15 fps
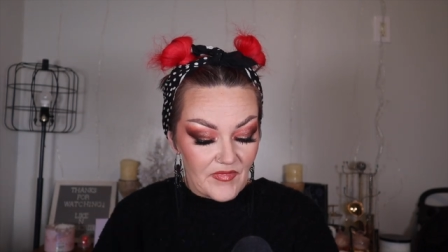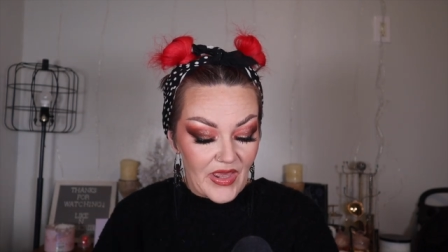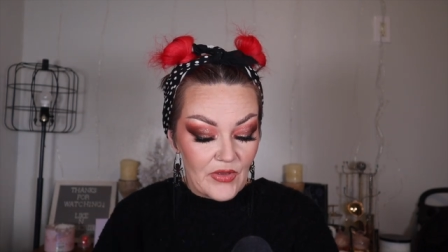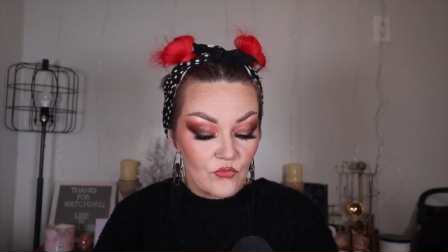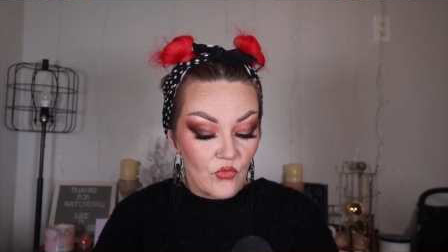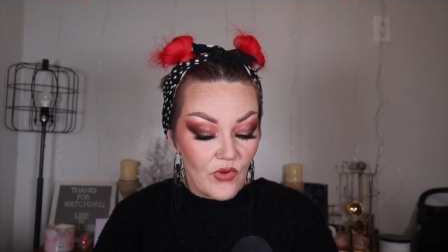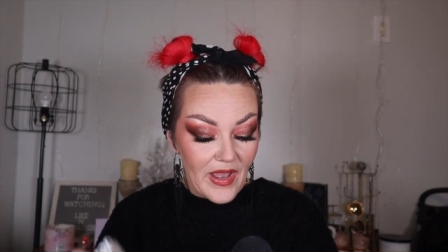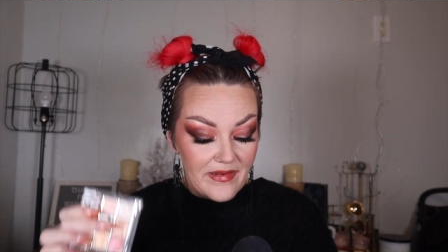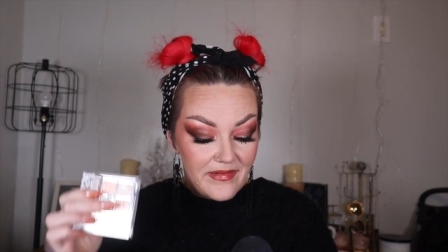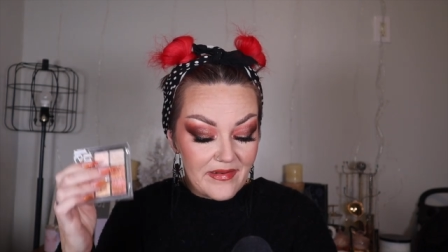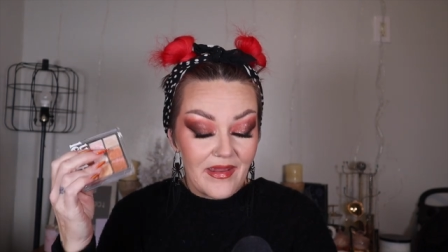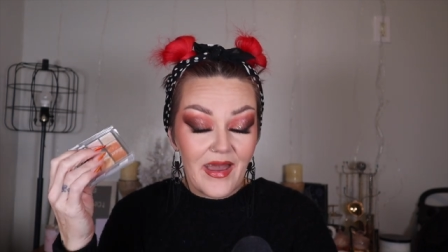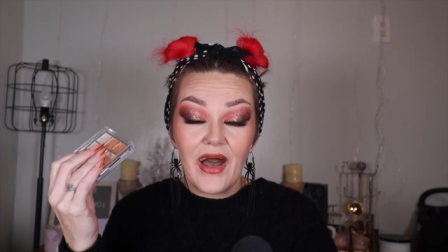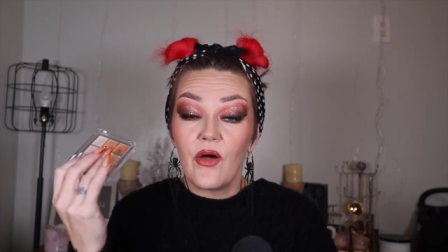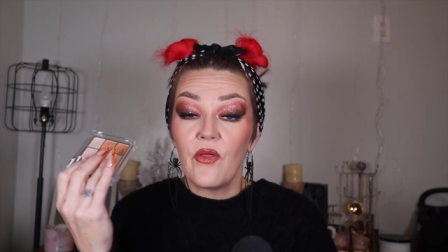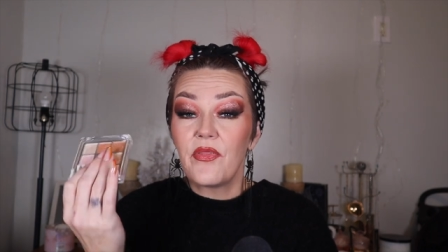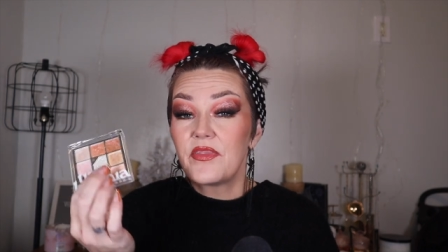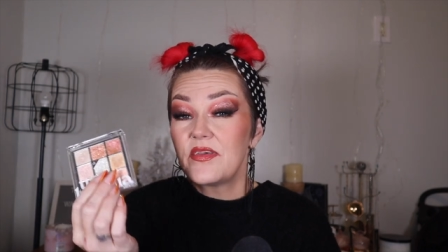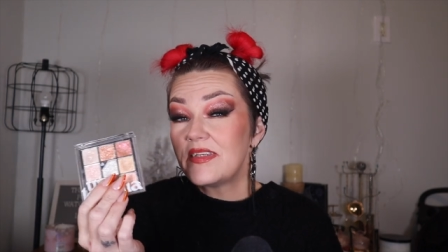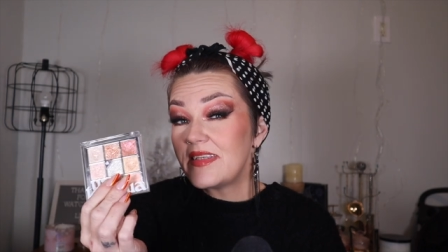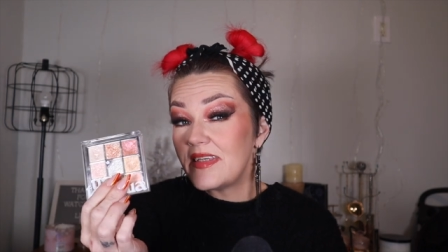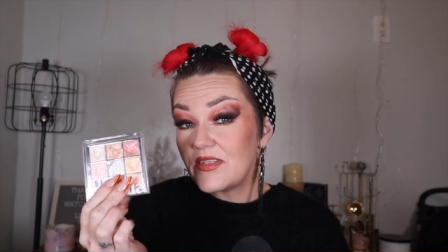And right now
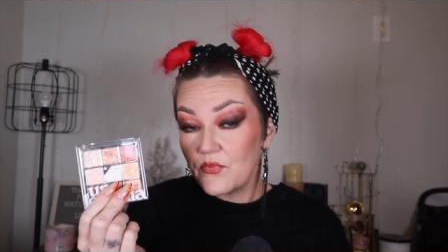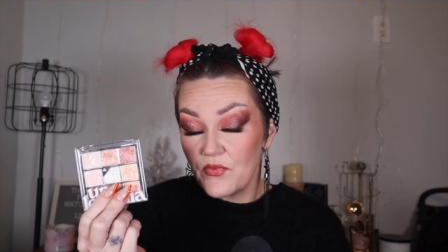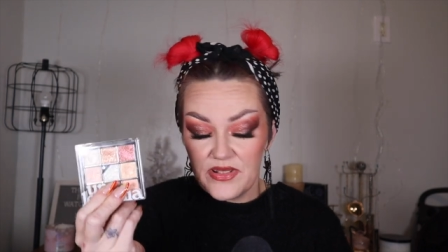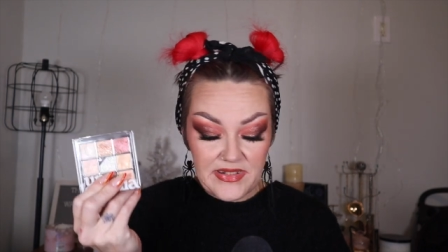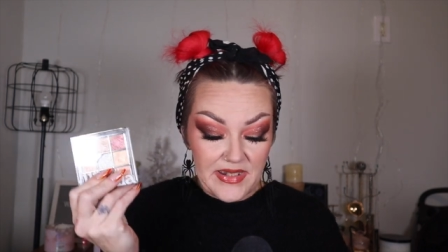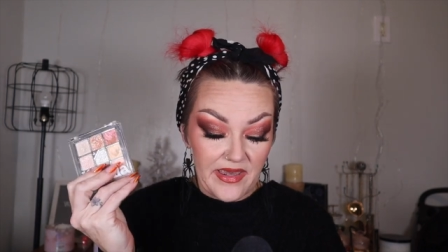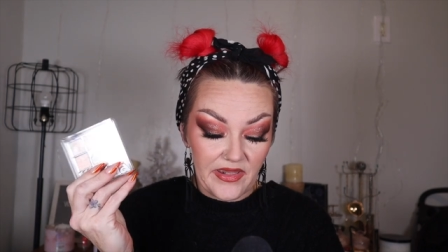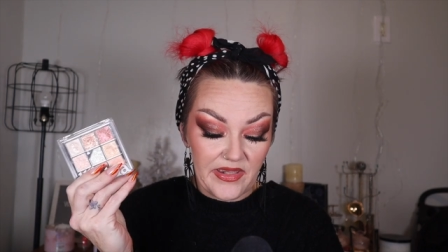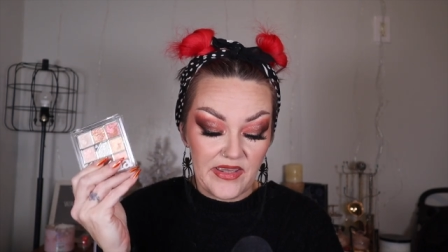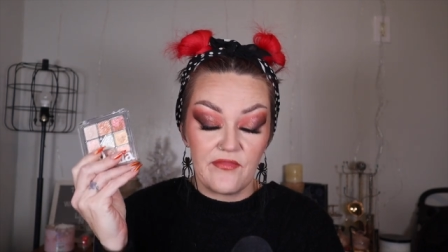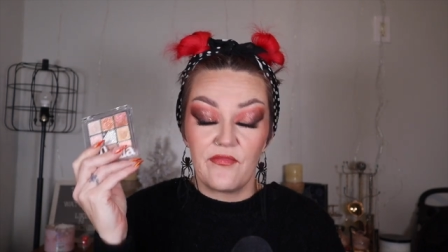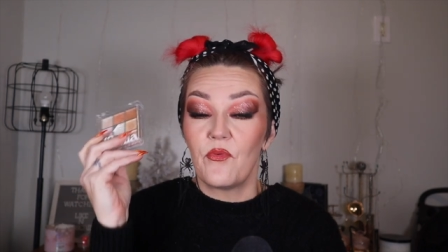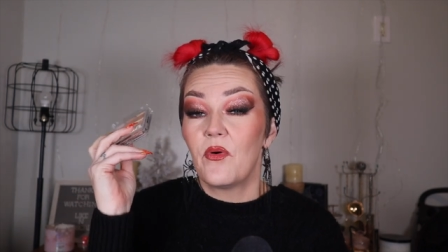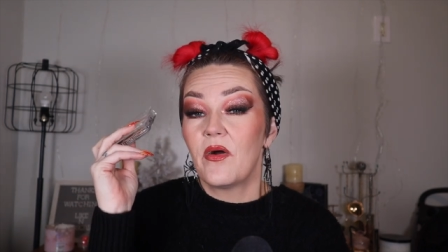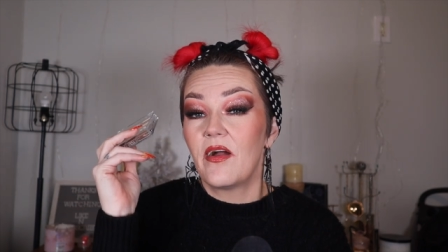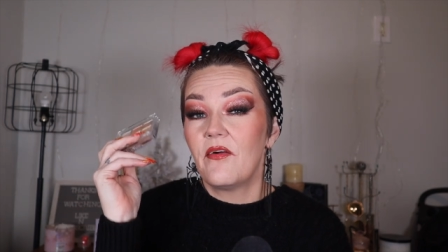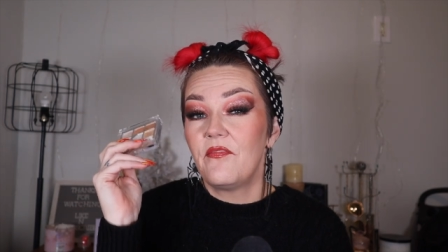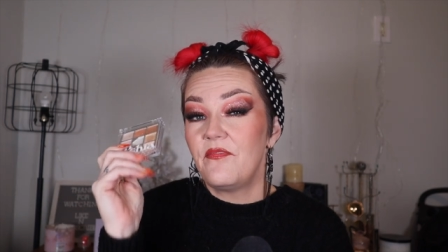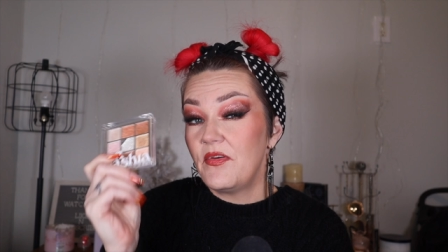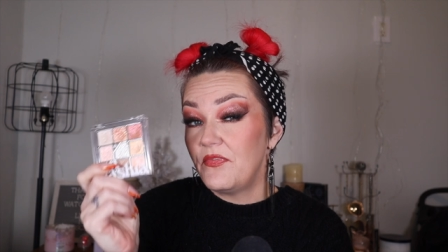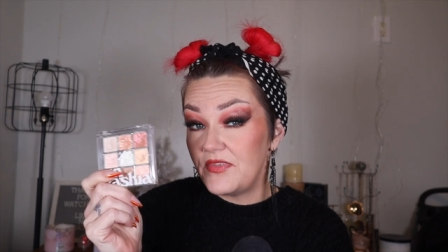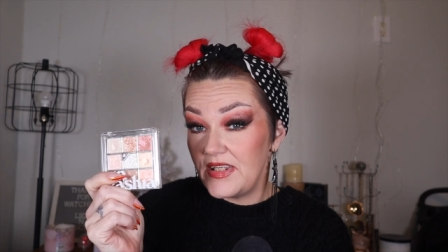this is retailing for
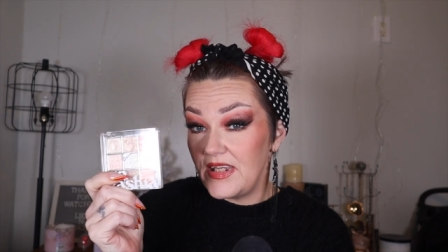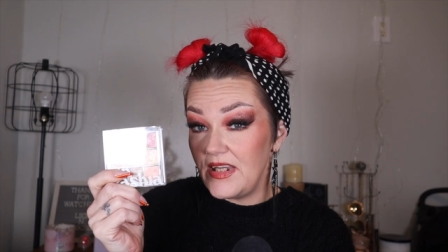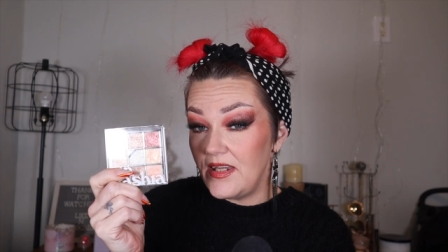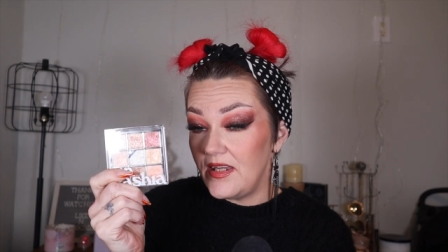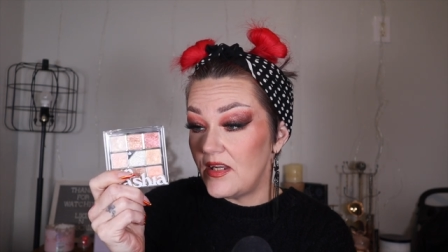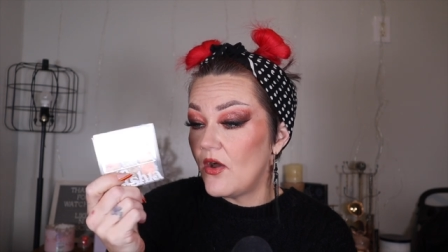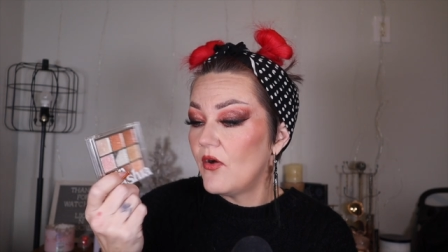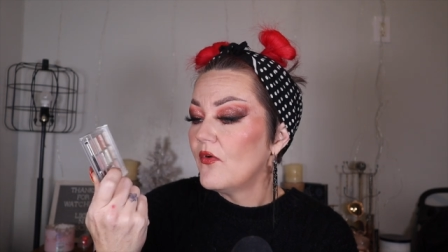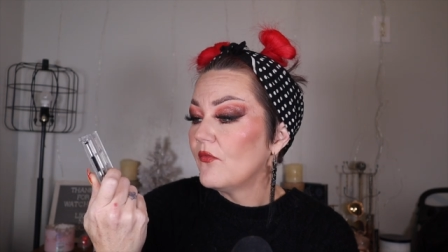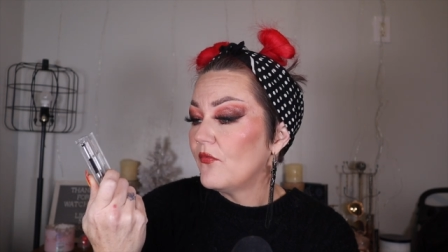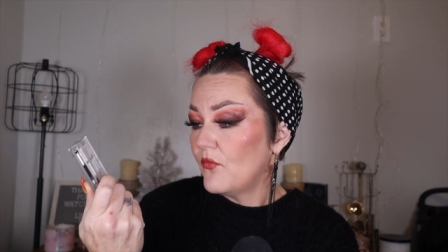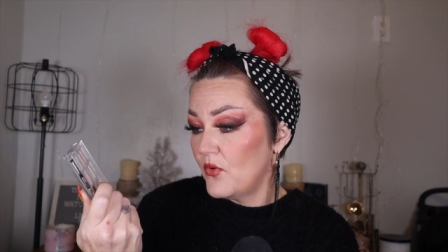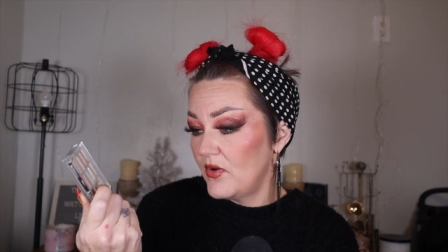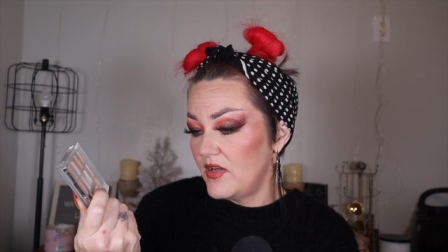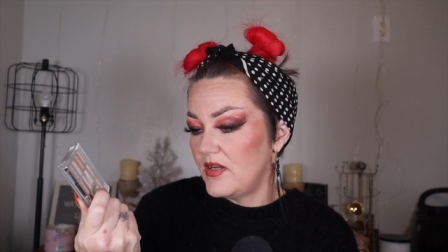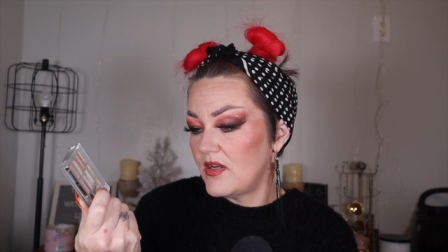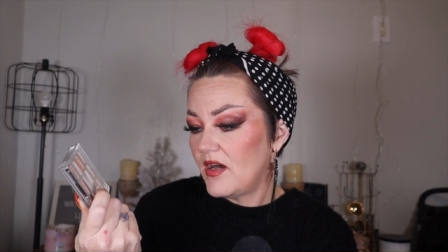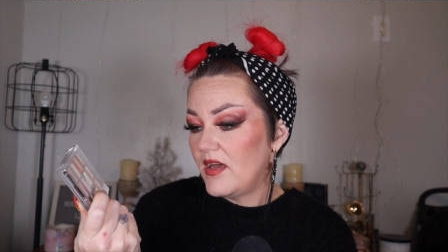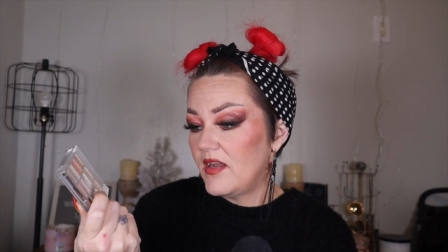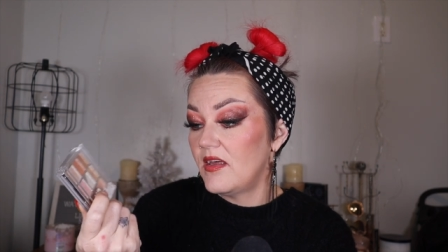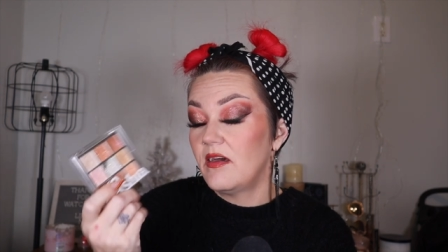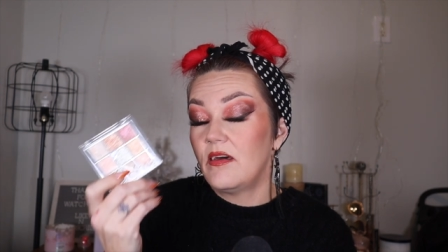fifteen forty-nine,